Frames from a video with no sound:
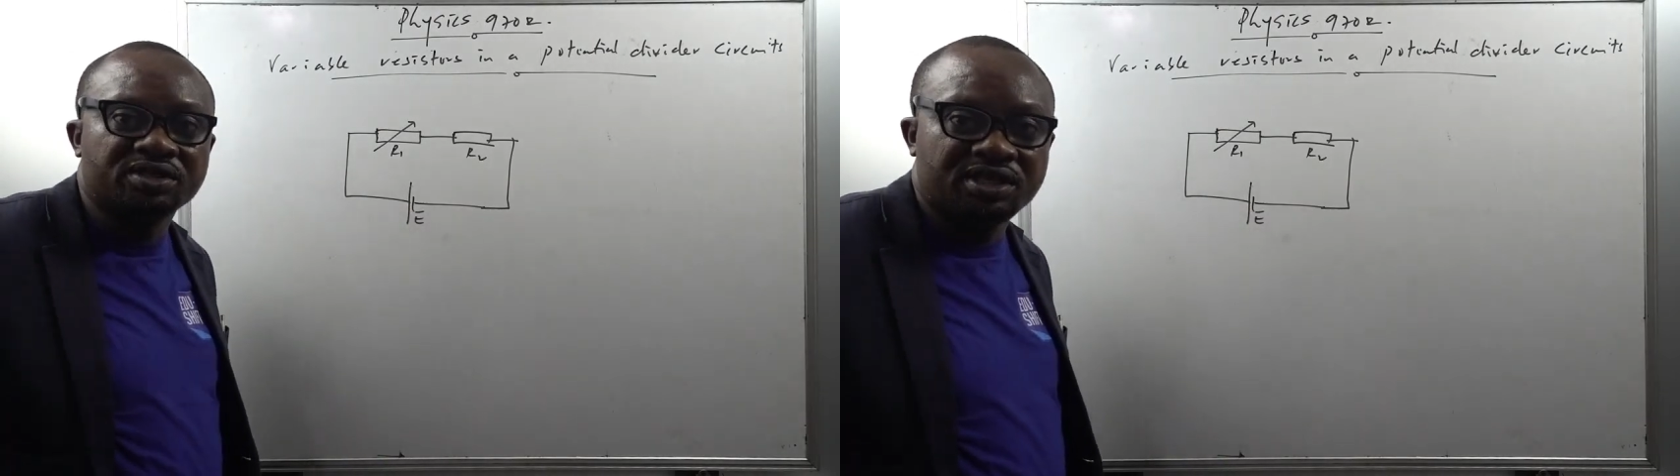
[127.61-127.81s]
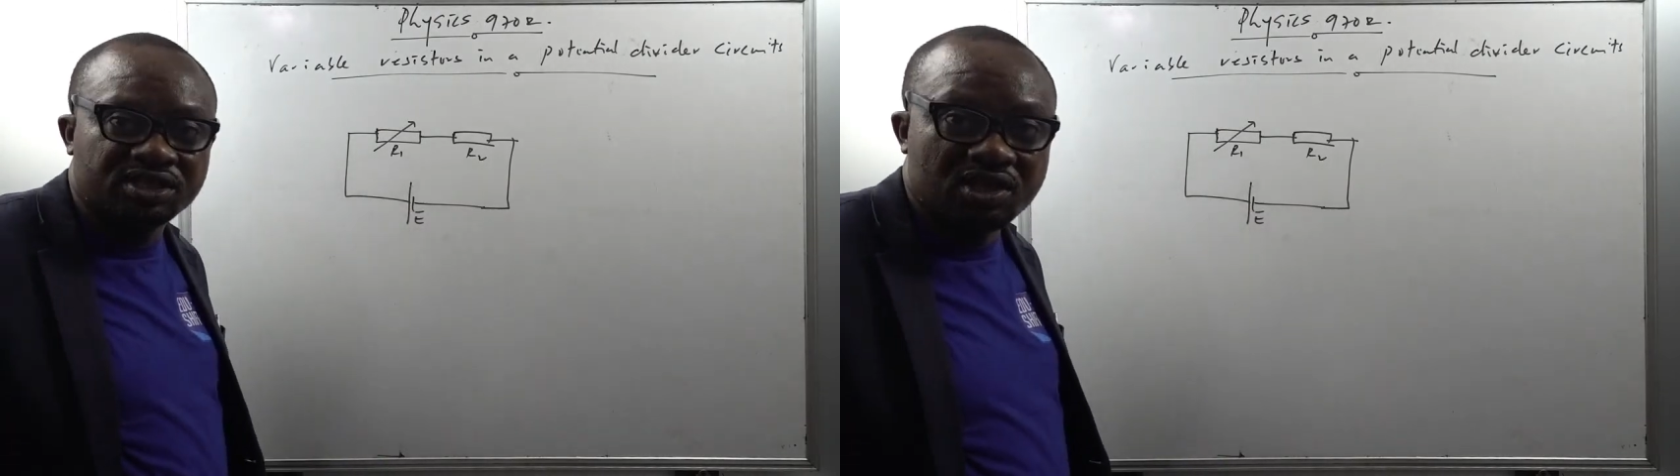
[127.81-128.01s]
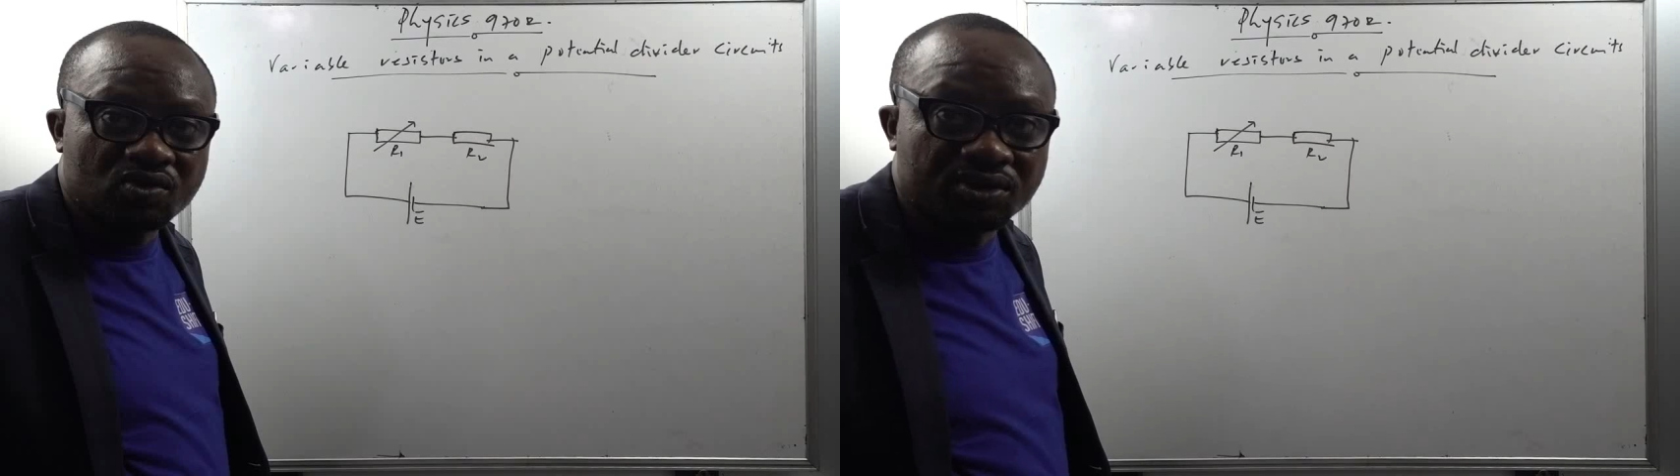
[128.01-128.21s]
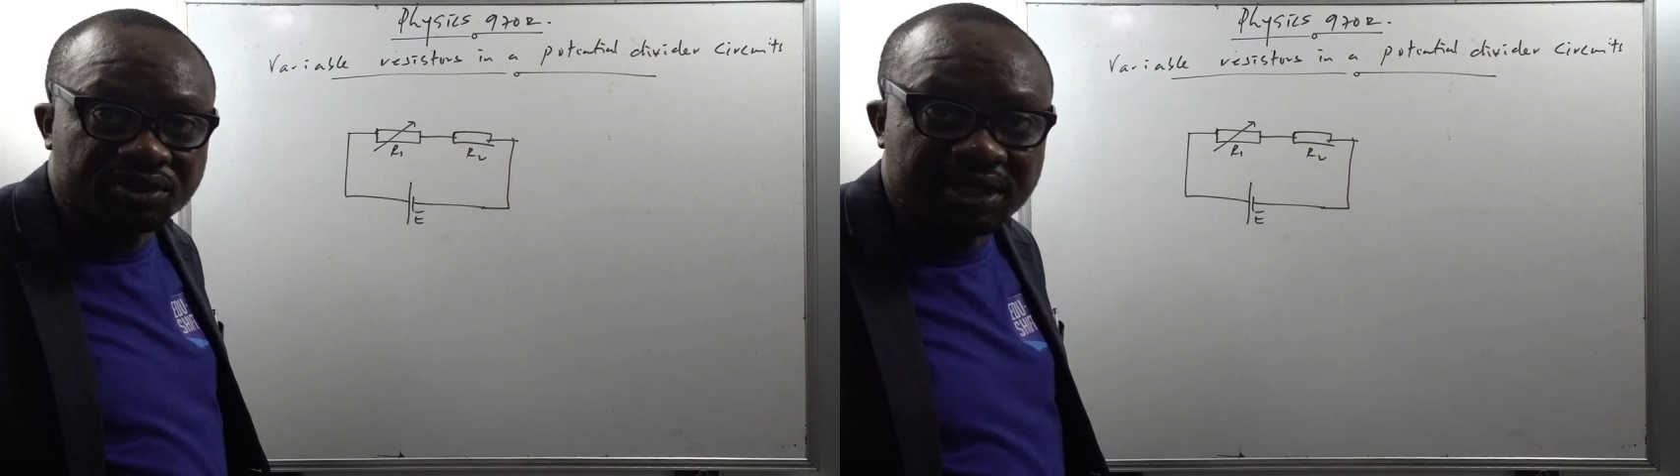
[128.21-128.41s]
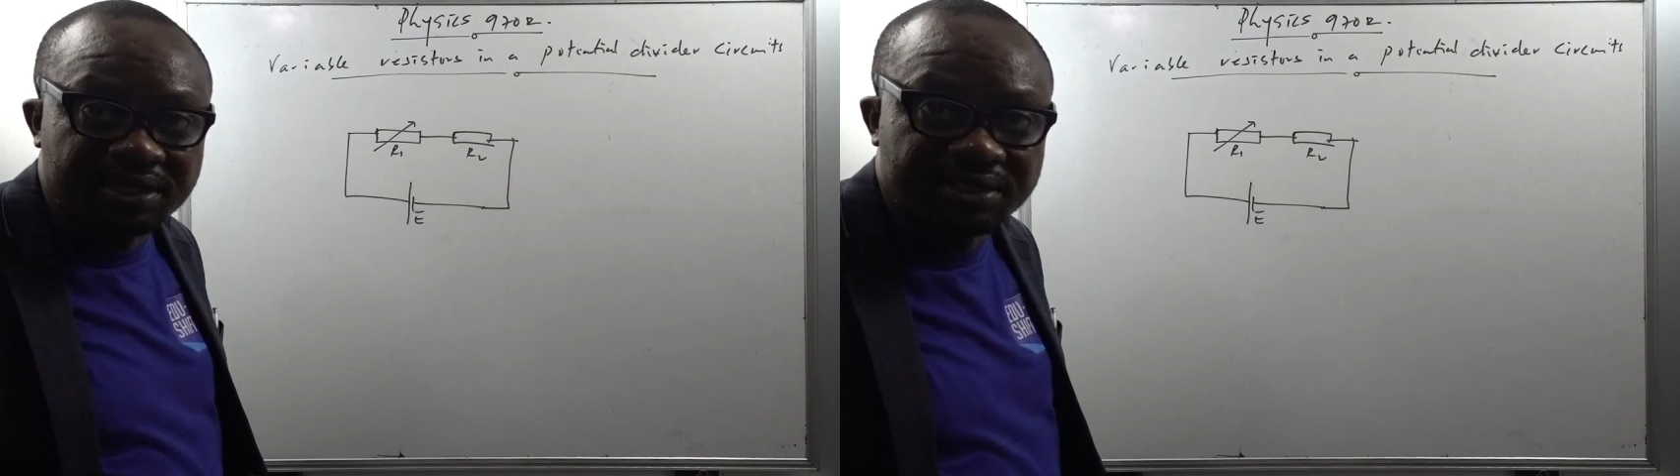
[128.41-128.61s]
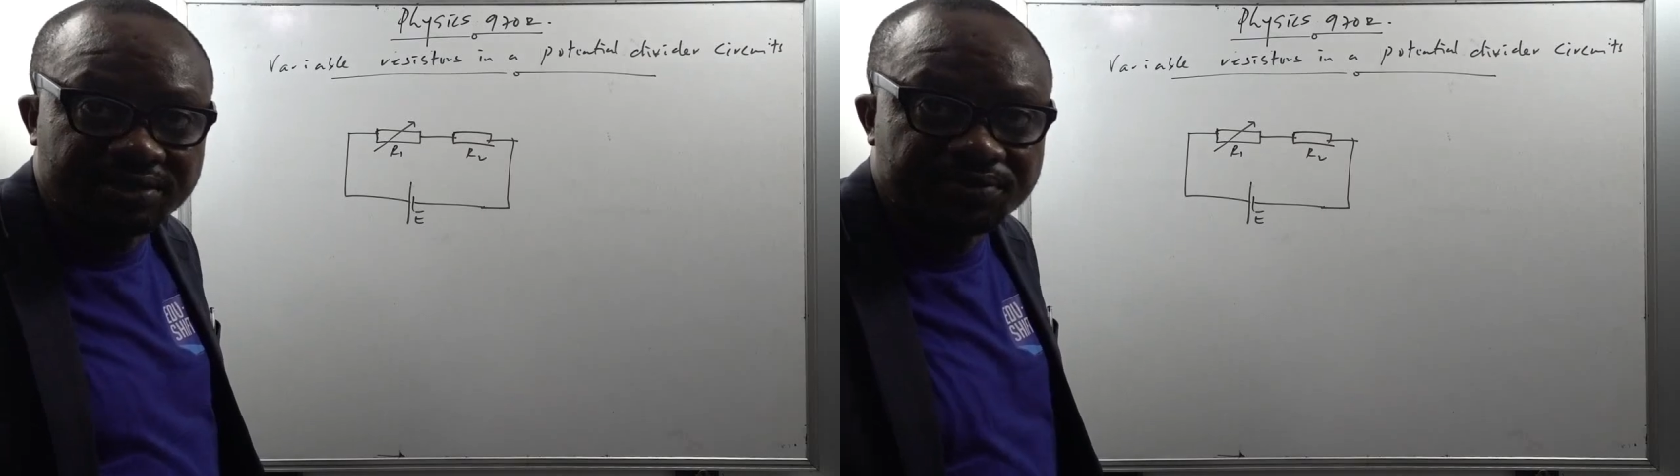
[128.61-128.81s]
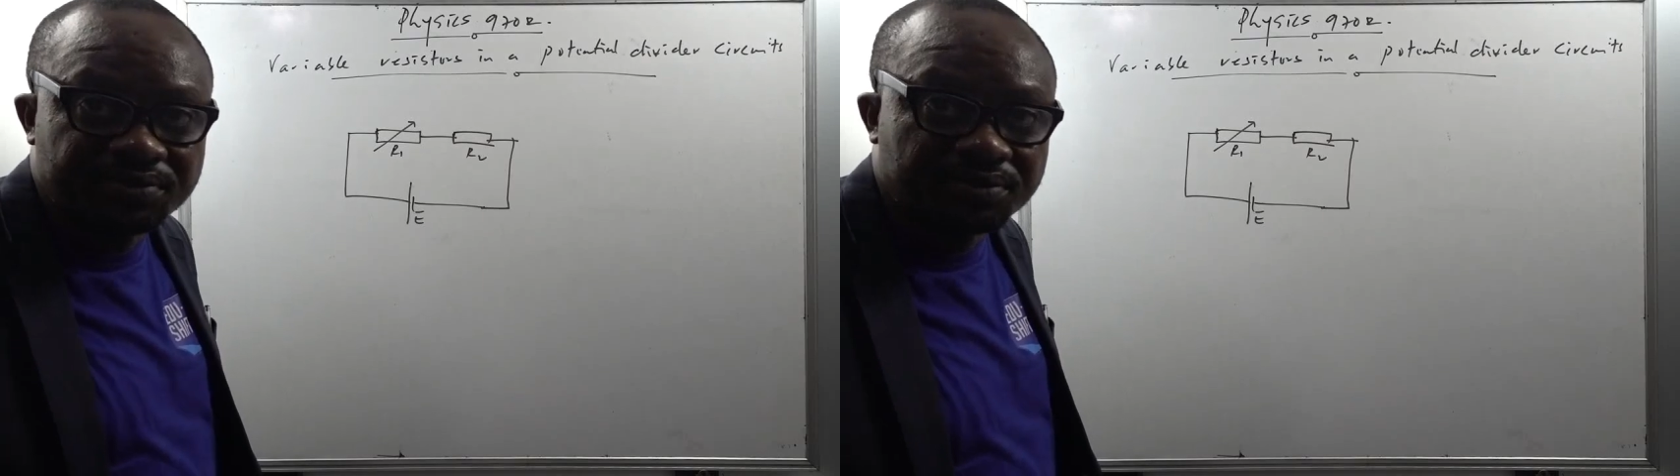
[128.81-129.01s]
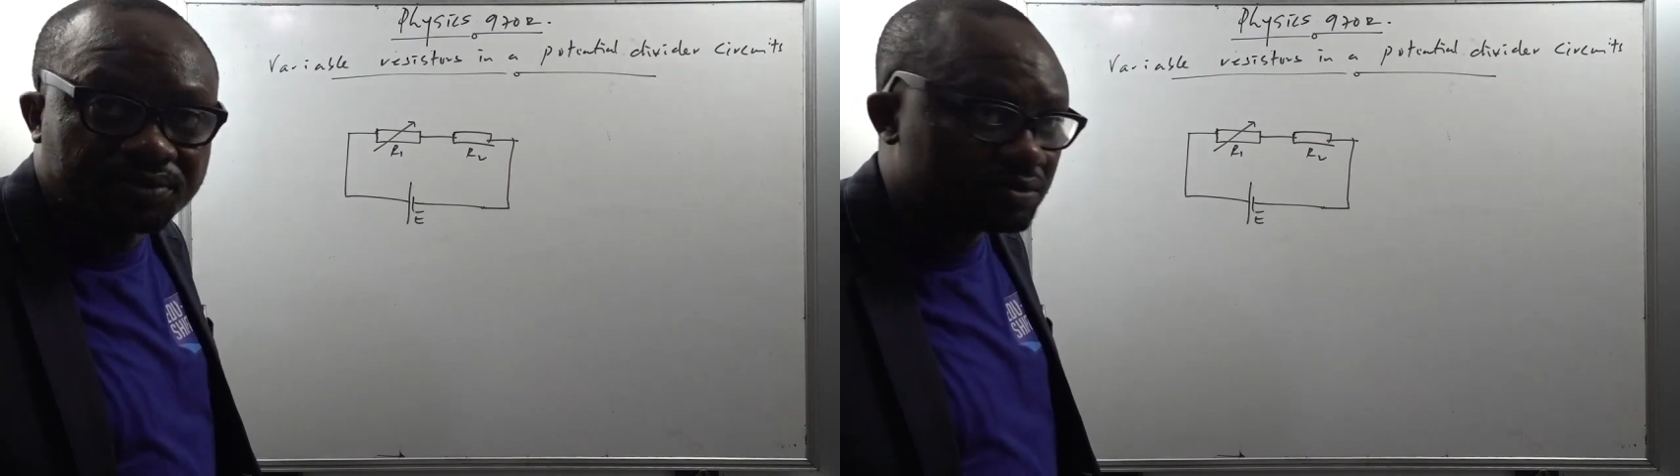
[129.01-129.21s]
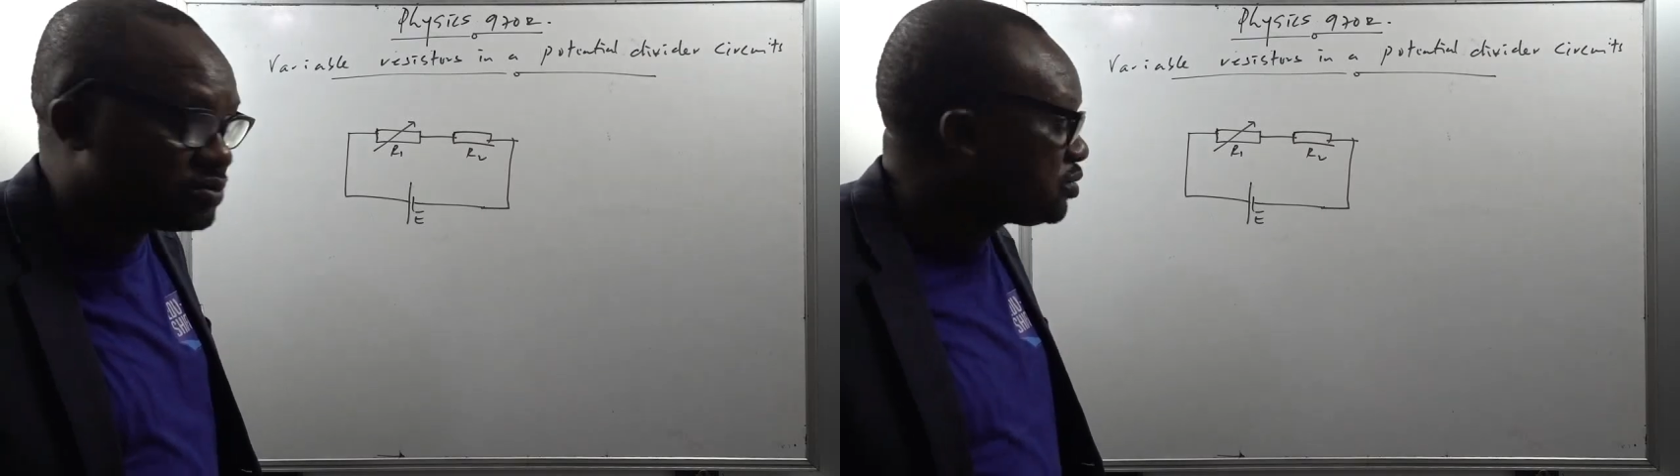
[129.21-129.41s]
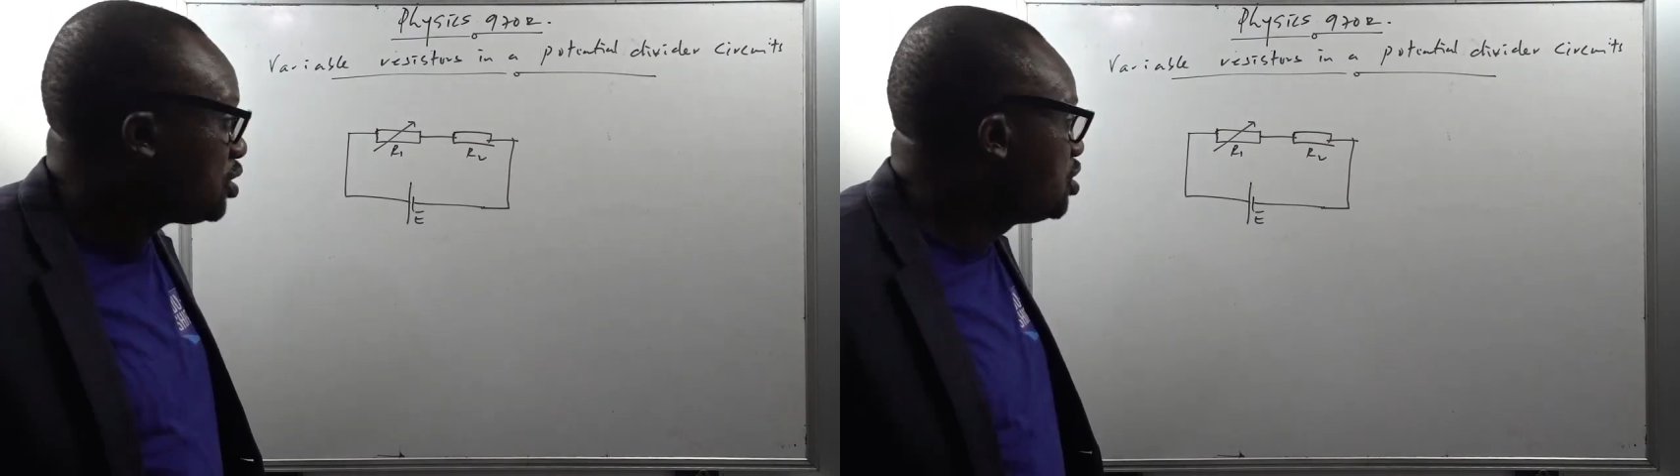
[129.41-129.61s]
Is still constant.
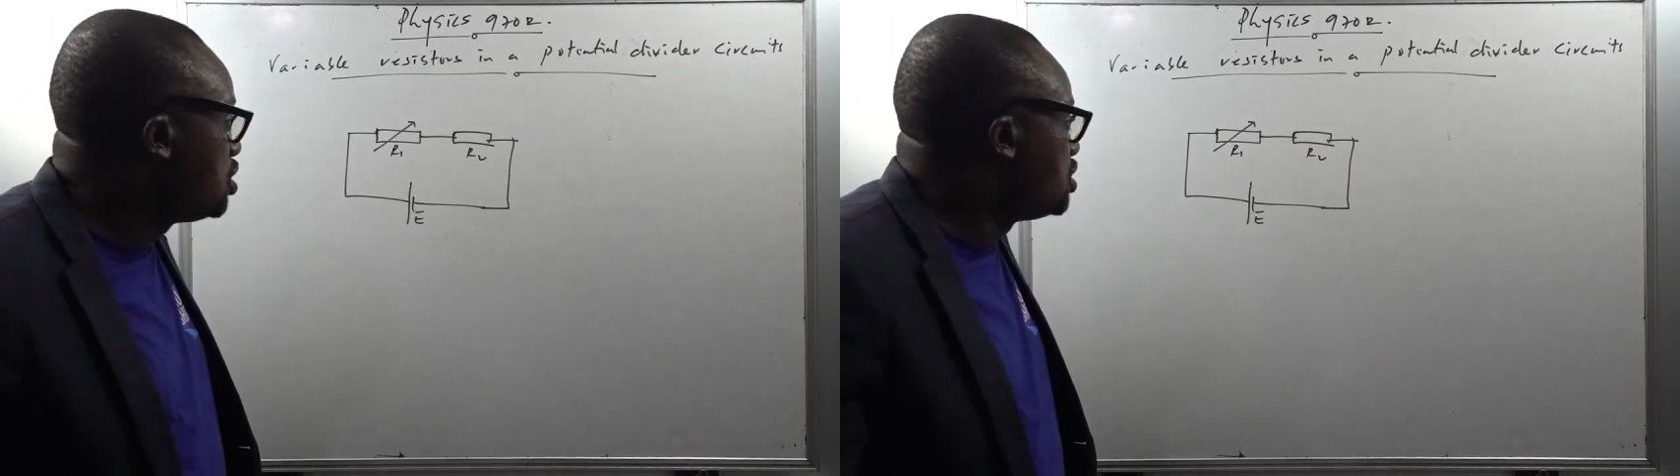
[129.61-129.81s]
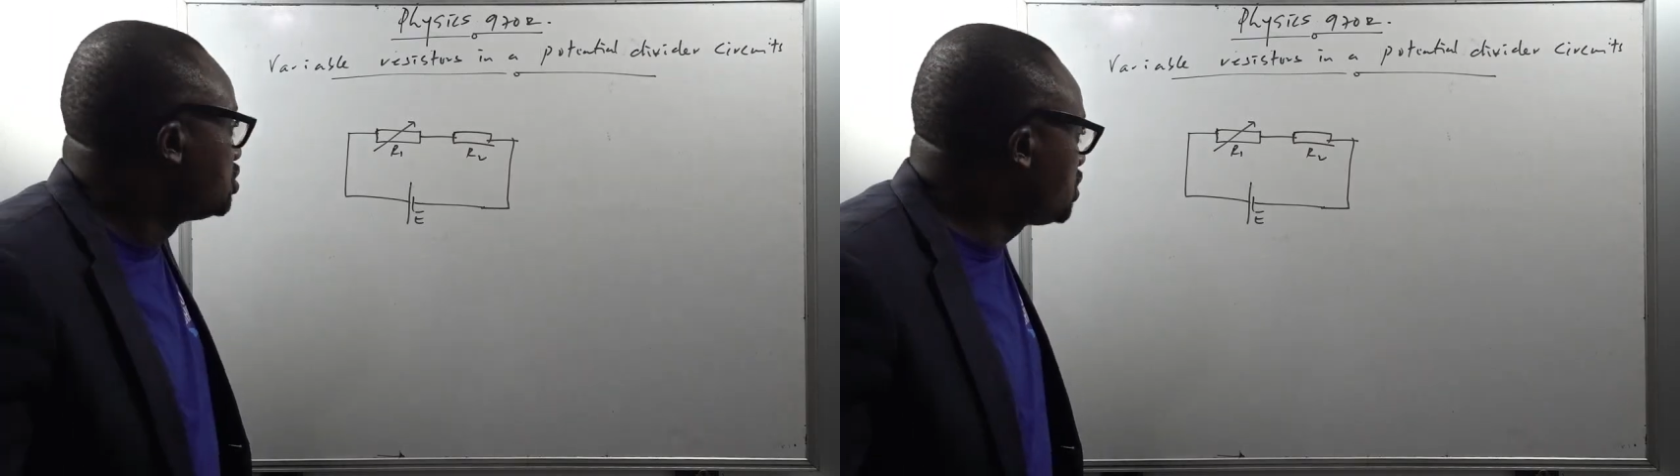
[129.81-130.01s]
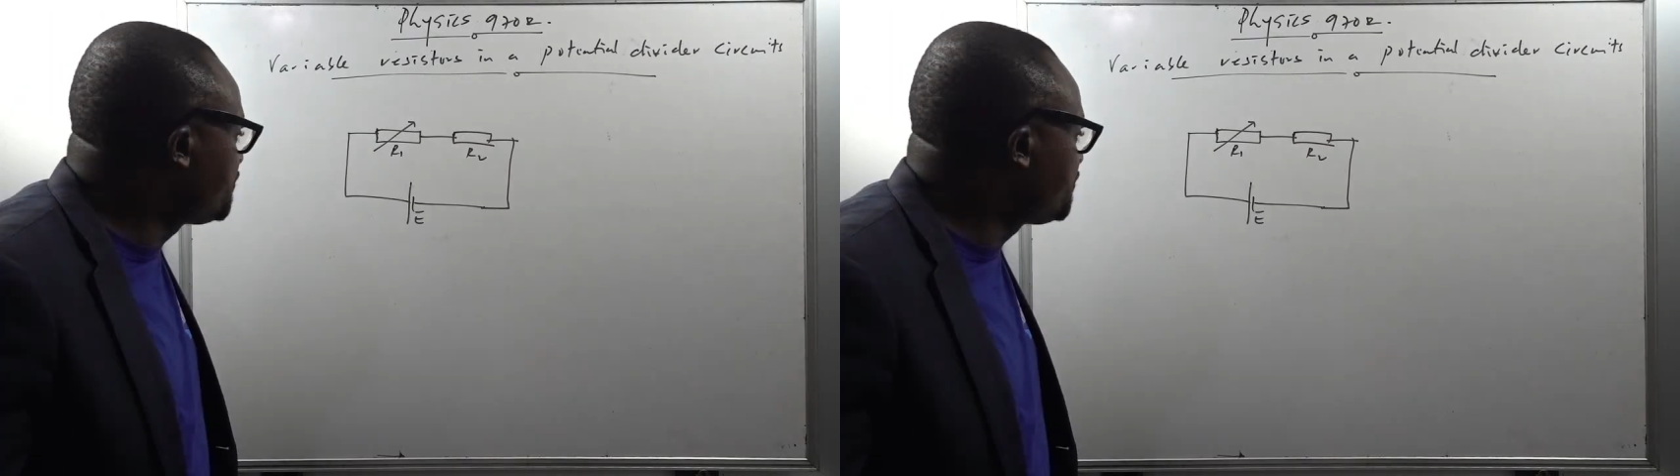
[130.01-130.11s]
So